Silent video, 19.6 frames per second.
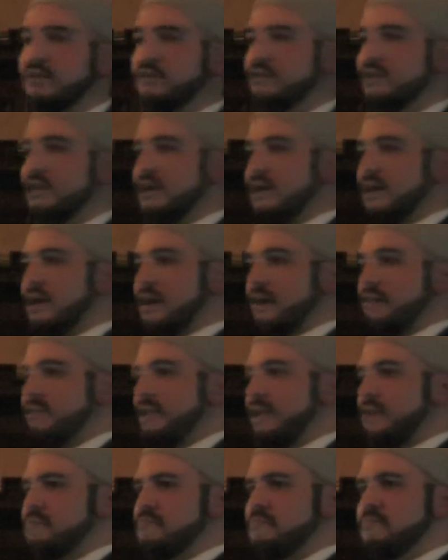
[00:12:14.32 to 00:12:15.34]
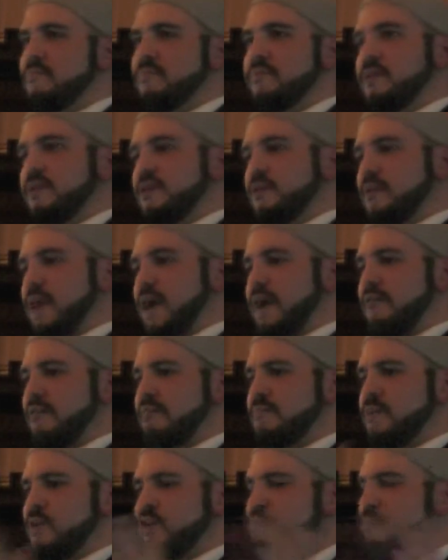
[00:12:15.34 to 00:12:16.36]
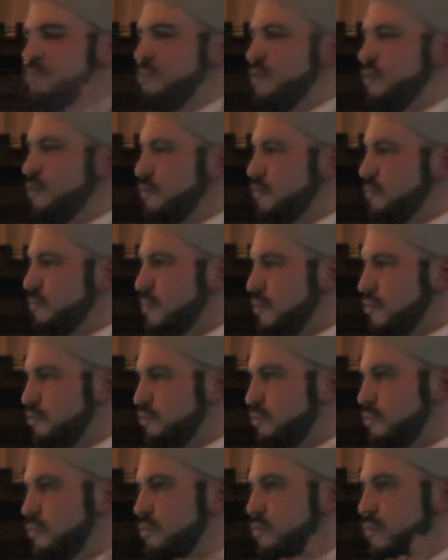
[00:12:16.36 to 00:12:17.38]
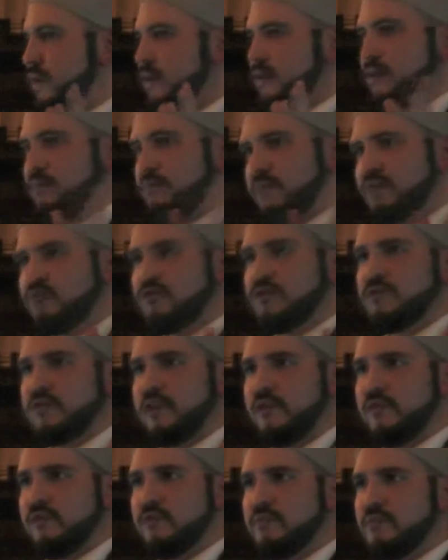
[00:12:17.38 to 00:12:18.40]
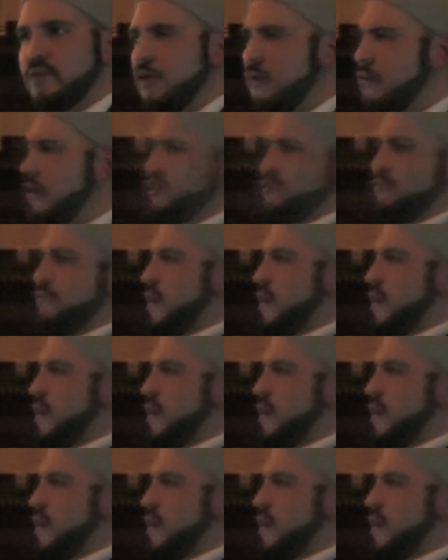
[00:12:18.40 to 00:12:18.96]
because it's like, you know, having multiple mistresses, oh, that's